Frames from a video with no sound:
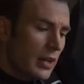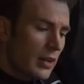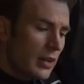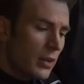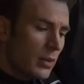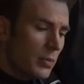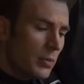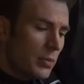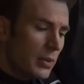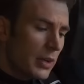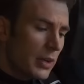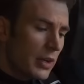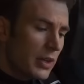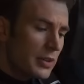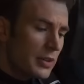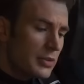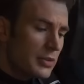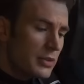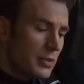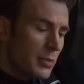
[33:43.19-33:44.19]
since that
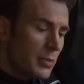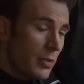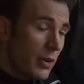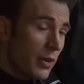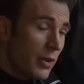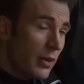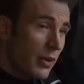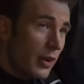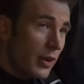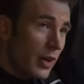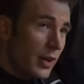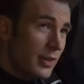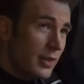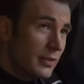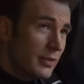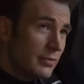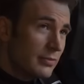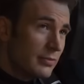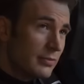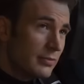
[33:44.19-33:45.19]
kind of thing is liable
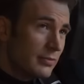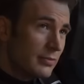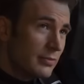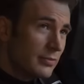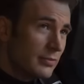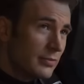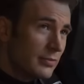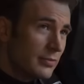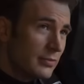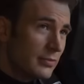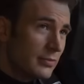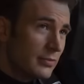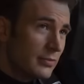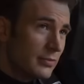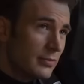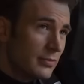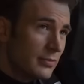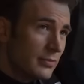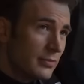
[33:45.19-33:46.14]
to be noticed.